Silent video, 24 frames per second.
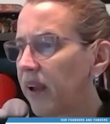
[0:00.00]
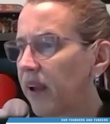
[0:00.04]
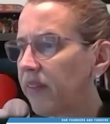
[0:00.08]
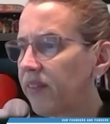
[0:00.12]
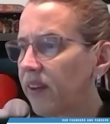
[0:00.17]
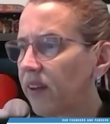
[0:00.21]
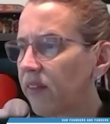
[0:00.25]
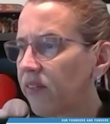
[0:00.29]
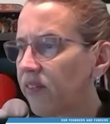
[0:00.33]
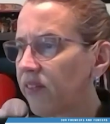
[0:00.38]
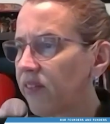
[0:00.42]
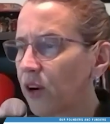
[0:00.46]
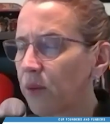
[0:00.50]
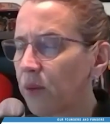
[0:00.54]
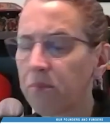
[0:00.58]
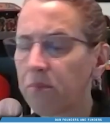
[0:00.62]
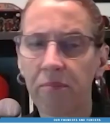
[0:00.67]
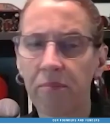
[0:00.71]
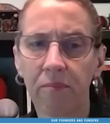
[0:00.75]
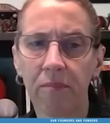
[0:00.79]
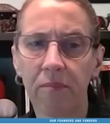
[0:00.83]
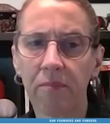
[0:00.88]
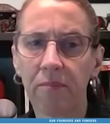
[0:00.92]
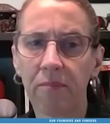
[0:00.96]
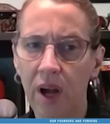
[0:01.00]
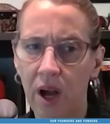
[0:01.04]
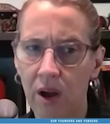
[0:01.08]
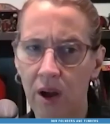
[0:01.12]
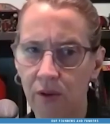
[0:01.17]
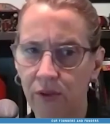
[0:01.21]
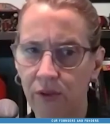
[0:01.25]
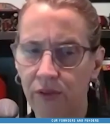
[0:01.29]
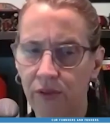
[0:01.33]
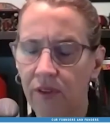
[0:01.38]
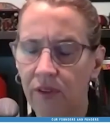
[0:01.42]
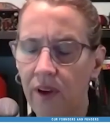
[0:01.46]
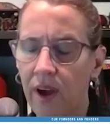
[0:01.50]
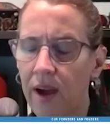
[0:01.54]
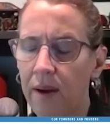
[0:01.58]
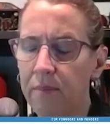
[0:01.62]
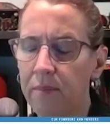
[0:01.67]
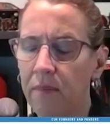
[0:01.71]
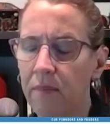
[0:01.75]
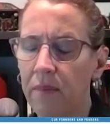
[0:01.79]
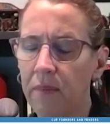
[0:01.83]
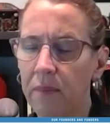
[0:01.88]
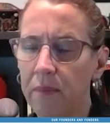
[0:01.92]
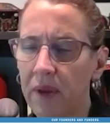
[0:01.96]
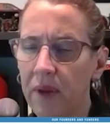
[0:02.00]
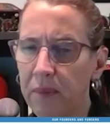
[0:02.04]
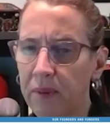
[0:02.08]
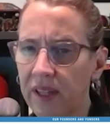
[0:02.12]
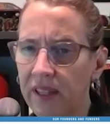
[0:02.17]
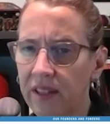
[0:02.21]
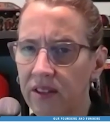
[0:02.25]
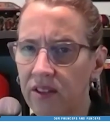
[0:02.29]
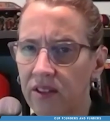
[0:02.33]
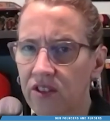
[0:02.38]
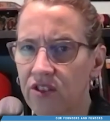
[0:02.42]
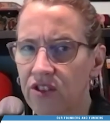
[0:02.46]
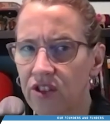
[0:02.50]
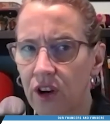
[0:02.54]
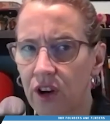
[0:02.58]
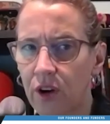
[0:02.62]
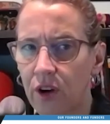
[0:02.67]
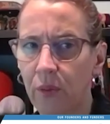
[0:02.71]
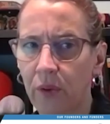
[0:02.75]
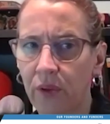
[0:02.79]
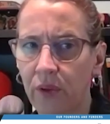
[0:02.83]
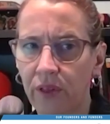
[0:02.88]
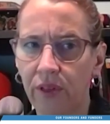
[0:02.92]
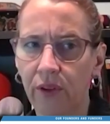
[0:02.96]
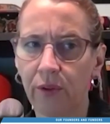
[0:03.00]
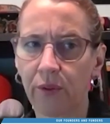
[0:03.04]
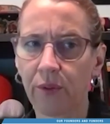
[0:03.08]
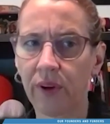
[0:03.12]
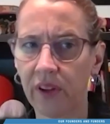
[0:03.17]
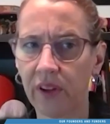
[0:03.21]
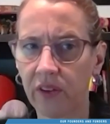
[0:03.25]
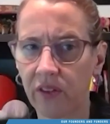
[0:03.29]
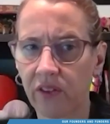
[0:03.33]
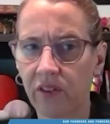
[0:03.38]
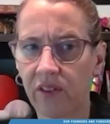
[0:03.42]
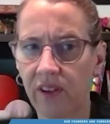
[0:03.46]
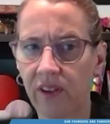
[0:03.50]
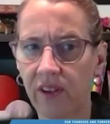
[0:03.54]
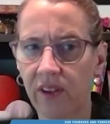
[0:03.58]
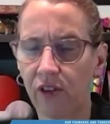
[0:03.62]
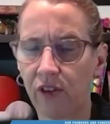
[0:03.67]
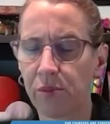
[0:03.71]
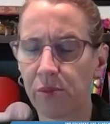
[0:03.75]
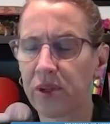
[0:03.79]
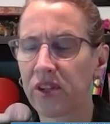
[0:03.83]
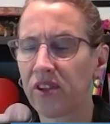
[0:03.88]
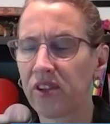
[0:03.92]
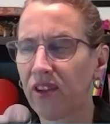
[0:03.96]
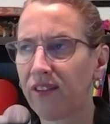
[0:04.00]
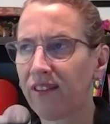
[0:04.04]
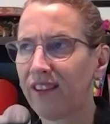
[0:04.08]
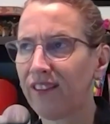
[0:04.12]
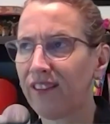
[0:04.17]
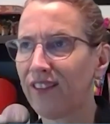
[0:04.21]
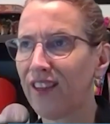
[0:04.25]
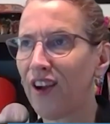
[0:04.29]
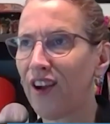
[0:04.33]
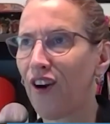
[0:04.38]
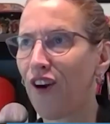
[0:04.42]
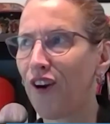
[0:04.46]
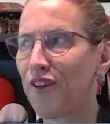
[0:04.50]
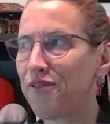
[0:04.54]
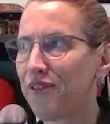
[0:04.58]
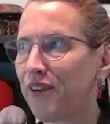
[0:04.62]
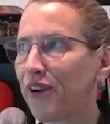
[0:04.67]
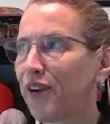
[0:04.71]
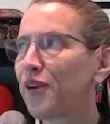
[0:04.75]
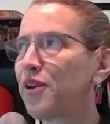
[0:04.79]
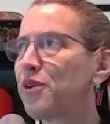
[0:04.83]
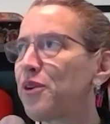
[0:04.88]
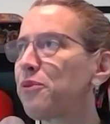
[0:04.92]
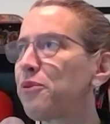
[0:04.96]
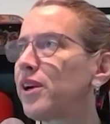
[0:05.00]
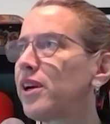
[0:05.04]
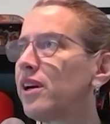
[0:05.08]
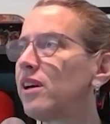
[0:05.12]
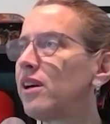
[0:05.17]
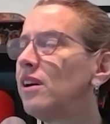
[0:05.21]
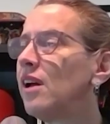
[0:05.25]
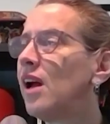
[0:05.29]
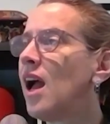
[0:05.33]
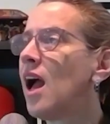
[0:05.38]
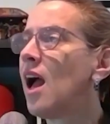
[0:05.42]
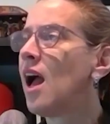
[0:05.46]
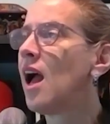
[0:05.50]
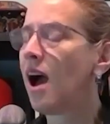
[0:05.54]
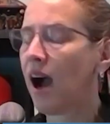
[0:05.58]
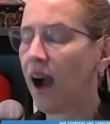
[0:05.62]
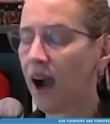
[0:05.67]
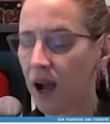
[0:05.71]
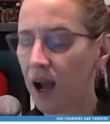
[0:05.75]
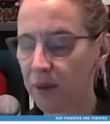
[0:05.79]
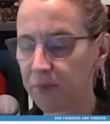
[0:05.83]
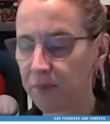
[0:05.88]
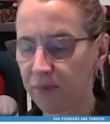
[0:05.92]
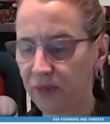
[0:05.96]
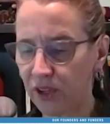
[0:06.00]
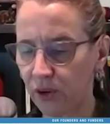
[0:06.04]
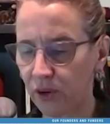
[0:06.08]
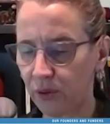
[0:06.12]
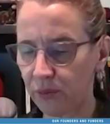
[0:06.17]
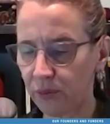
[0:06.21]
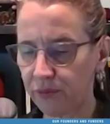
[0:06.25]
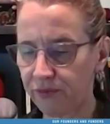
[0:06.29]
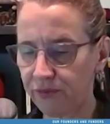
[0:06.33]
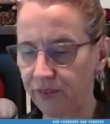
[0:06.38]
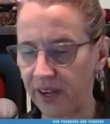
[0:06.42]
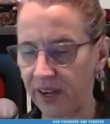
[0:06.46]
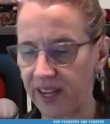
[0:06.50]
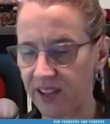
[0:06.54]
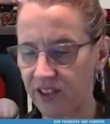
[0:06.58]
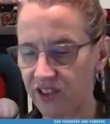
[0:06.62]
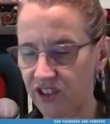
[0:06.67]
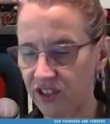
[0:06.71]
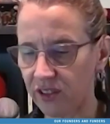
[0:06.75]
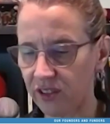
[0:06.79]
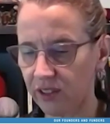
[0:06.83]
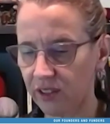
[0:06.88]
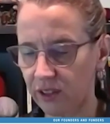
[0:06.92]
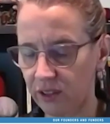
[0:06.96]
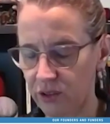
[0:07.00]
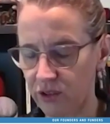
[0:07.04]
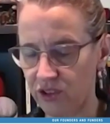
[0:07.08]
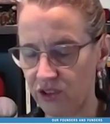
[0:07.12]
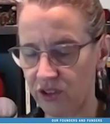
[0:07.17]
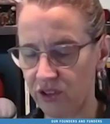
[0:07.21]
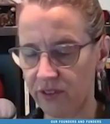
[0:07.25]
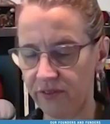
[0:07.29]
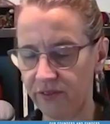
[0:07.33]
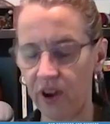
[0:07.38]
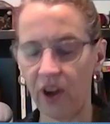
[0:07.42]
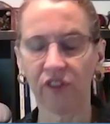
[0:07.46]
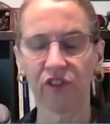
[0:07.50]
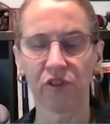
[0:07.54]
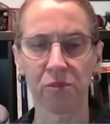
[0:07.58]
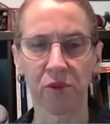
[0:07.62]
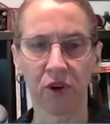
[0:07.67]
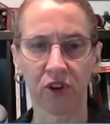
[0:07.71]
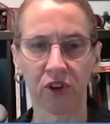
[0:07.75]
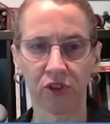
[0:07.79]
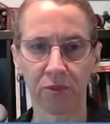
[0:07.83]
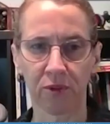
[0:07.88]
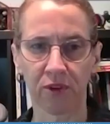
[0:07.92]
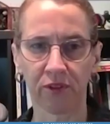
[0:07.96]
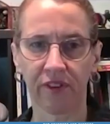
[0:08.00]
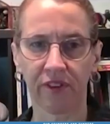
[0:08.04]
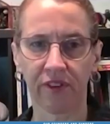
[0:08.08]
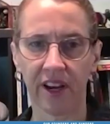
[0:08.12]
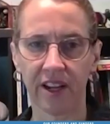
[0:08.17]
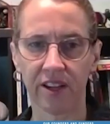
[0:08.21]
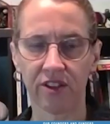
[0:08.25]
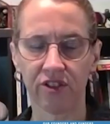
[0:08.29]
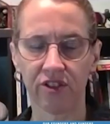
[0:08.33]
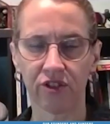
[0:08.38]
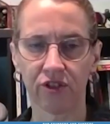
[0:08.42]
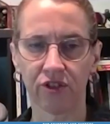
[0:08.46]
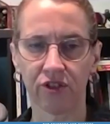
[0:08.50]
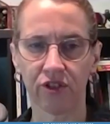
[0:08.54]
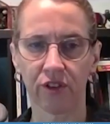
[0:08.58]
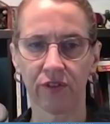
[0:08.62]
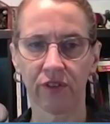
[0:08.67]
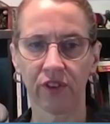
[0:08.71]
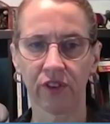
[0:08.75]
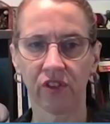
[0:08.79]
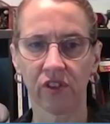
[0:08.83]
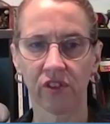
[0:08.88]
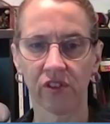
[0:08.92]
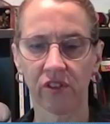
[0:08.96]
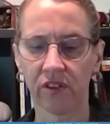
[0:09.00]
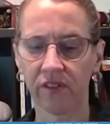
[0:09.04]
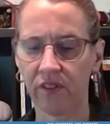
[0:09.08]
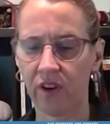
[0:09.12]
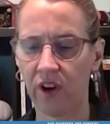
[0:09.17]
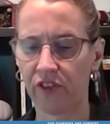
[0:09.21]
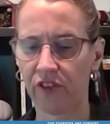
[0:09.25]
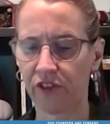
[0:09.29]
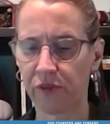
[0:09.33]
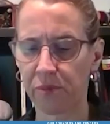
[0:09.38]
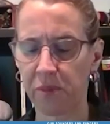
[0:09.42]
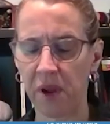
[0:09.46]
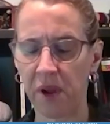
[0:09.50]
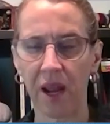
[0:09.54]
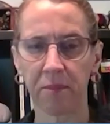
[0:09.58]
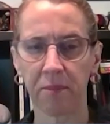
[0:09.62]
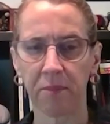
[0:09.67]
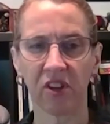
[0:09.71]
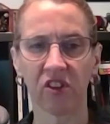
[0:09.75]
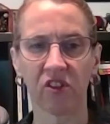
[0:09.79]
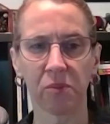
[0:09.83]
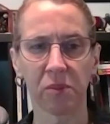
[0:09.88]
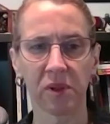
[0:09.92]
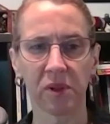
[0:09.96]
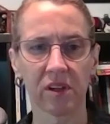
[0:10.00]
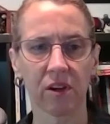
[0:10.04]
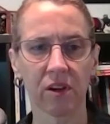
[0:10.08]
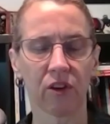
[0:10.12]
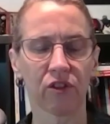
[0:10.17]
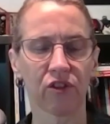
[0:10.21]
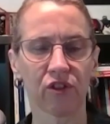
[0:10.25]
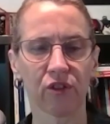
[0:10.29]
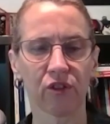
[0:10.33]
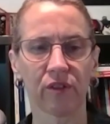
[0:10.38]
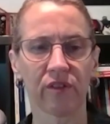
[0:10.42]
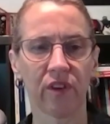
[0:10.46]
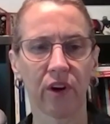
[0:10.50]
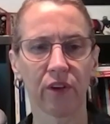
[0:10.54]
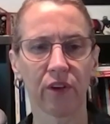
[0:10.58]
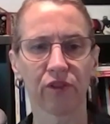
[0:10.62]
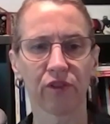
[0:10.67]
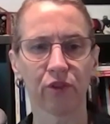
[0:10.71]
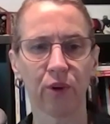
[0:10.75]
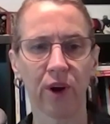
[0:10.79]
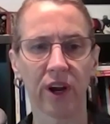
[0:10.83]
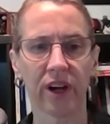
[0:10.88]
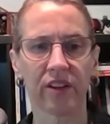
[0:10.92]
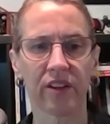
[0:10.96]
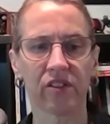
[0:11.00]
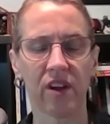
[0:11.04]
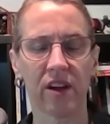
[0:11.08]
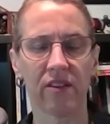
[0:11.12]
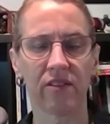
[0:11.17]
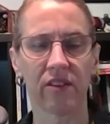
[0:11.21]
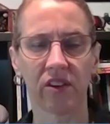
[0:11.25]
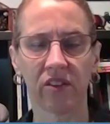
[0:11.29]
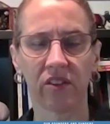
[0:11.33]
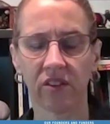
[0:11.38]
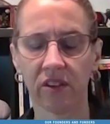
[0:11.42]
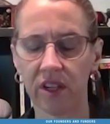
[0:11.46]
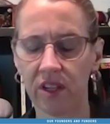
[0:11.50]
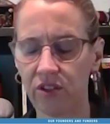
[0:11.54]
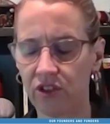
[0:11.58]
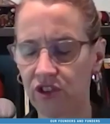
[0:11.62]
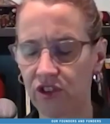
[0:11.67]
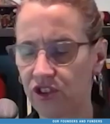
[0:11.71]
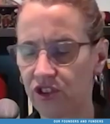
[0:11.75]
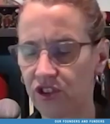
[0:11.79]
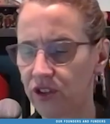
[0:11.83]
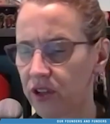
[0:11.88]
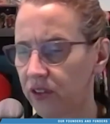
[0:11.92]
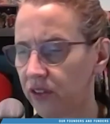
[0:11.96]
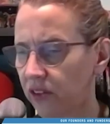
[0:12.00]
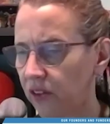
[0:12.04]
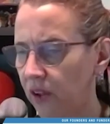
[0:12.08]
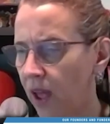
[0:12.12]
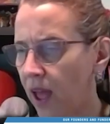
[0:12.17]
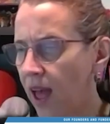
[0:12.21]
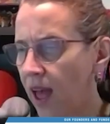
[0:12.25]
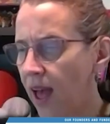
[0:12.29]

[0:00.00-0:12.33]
I think they're both. Um, maybe let's start with the risks, however, because I think they are very real. Um, you know, financial inclusion involves multiple financial services. It involves payments, but it also involves credit savings and insurance.